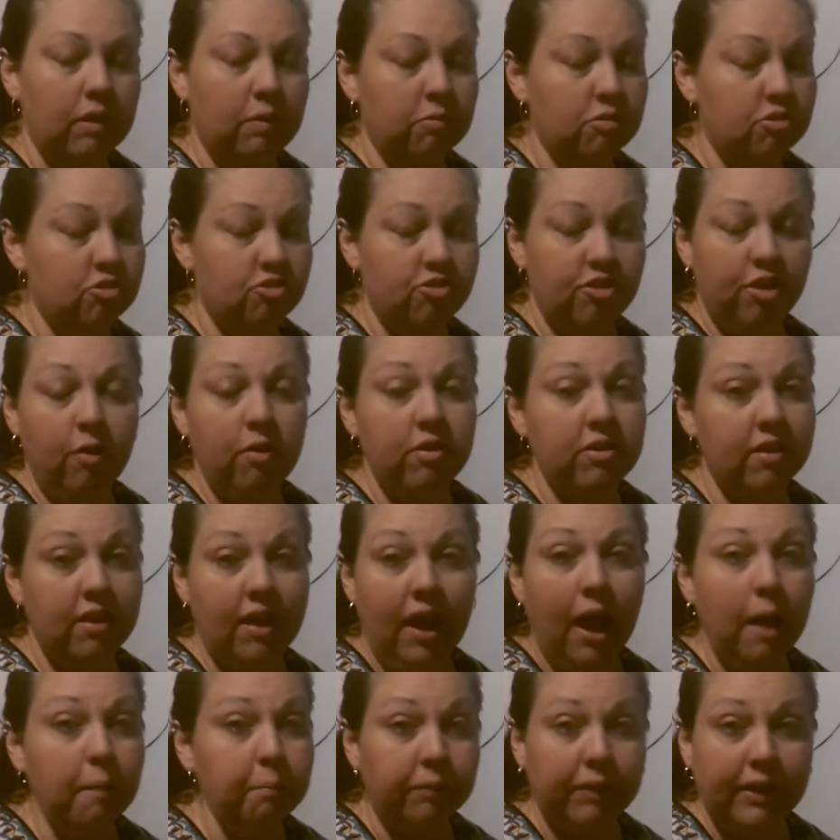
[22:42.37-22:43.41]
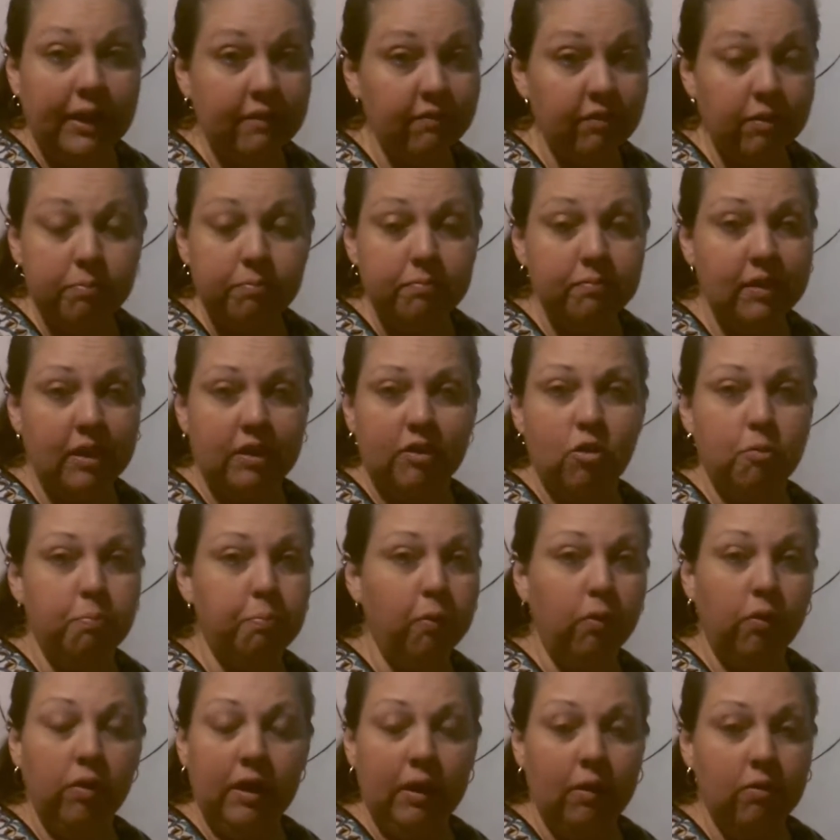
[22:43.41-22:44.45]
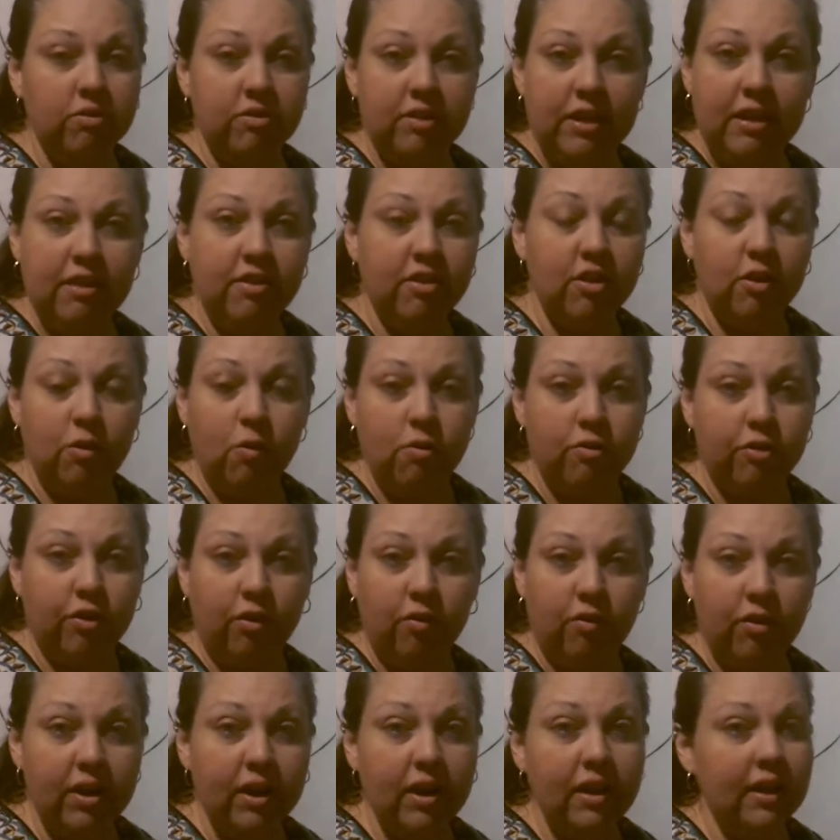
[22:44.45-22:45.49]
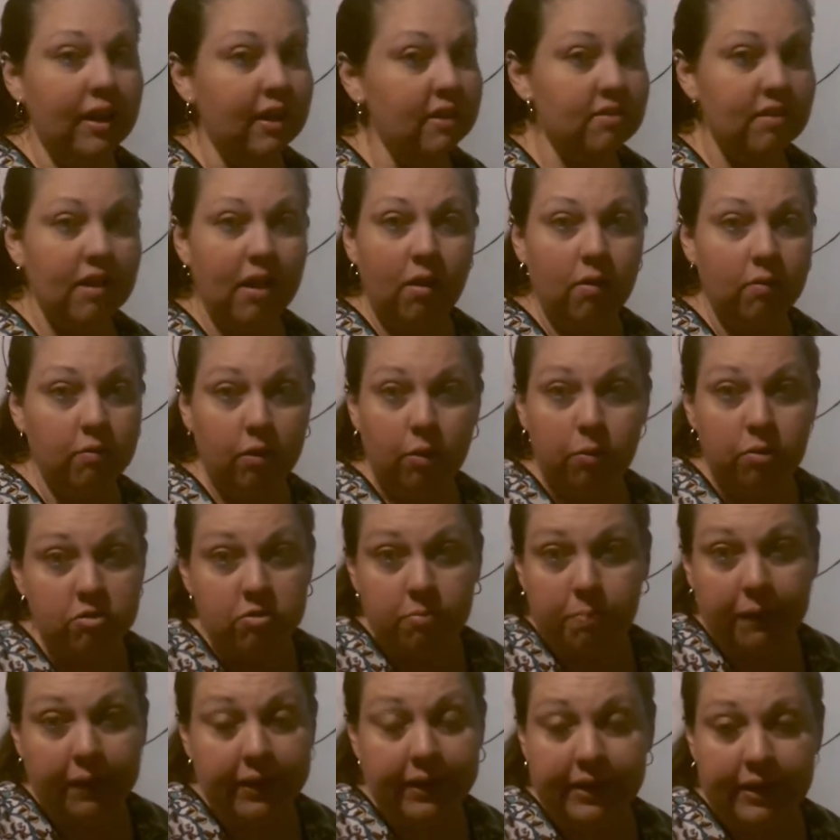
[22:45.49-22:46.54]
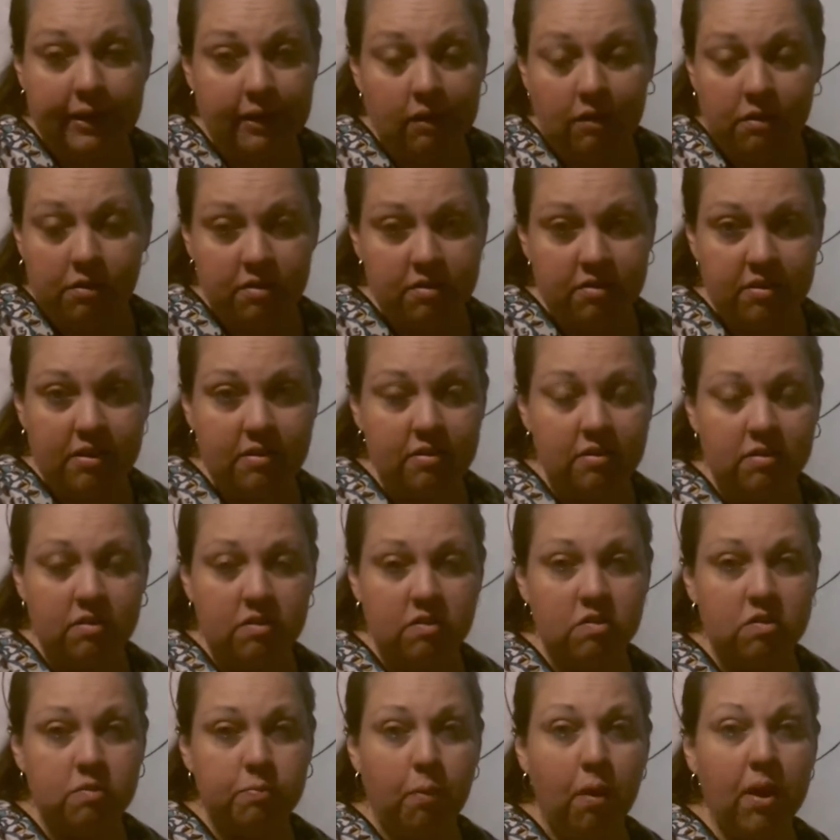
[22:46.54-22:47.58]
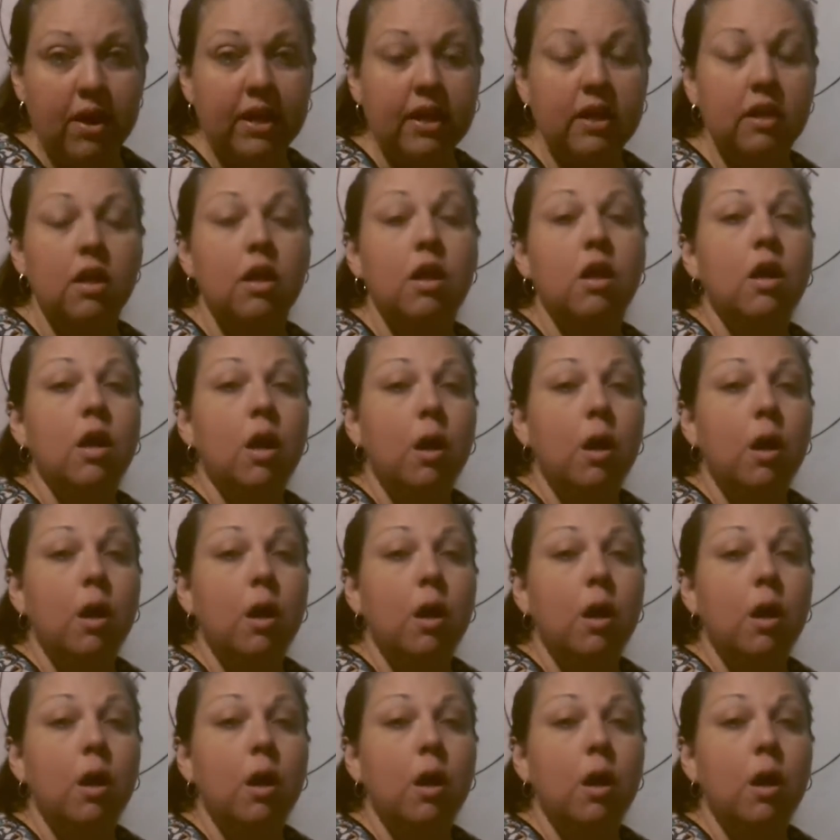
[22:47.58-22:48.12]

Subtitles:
which Jerry did not believe him, that they're pulling out teeth in North Korea and that's how no one's biting, the disease isn't spreading,